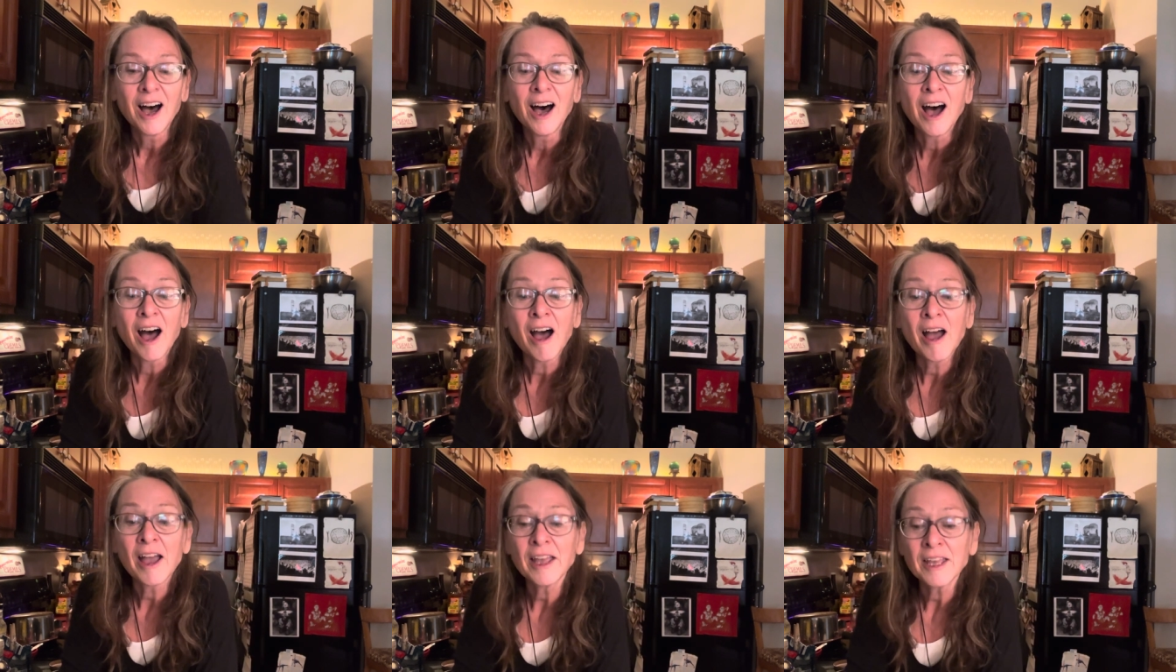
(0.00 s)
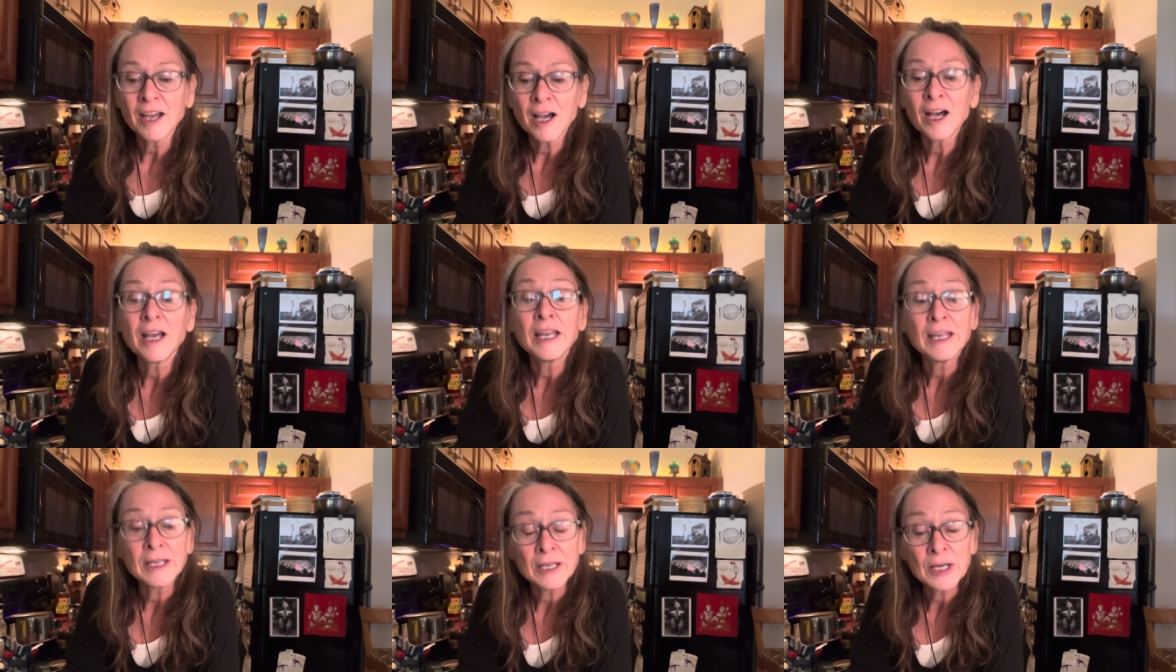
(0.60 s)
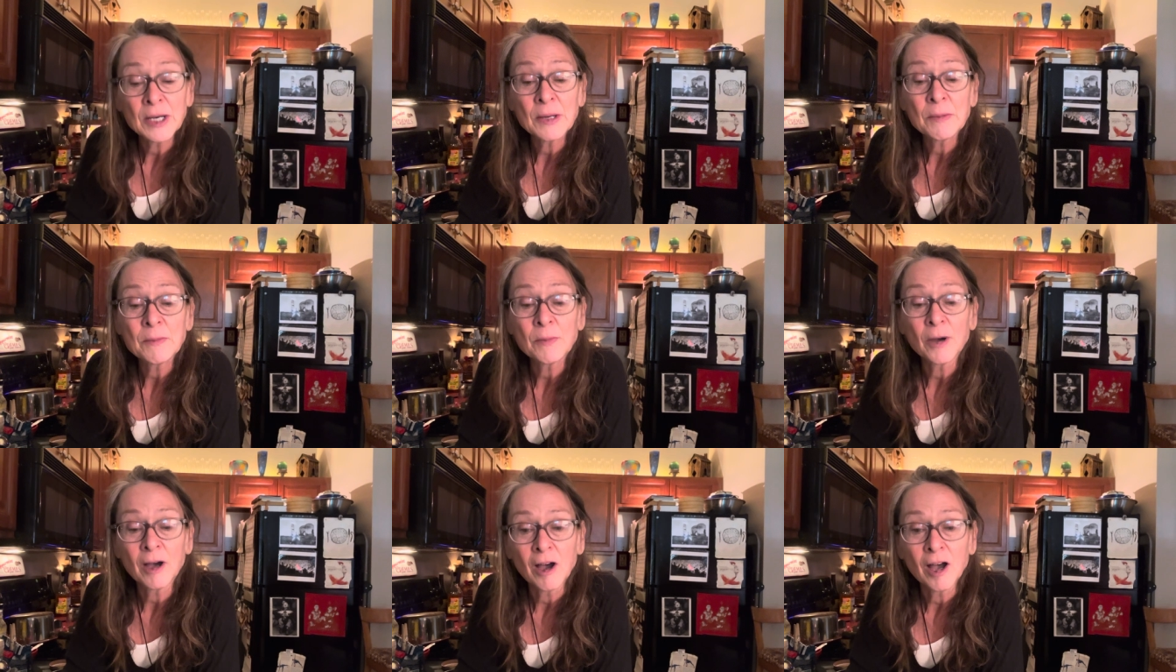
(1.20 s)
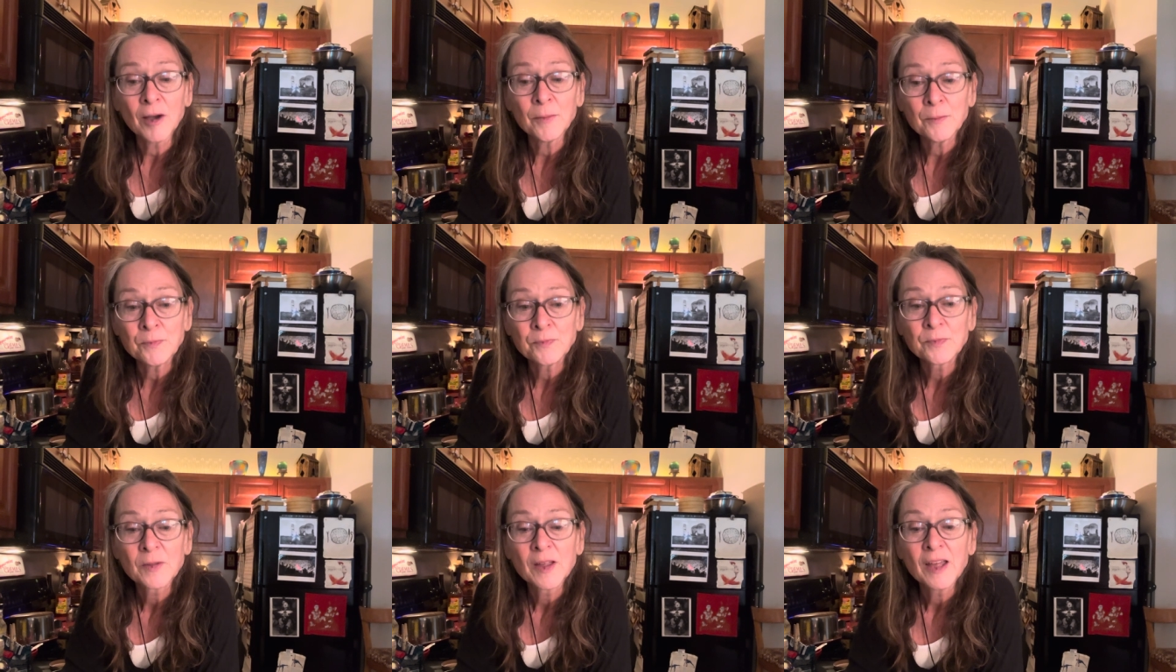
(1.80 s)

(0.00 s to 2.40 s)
I uh, am um,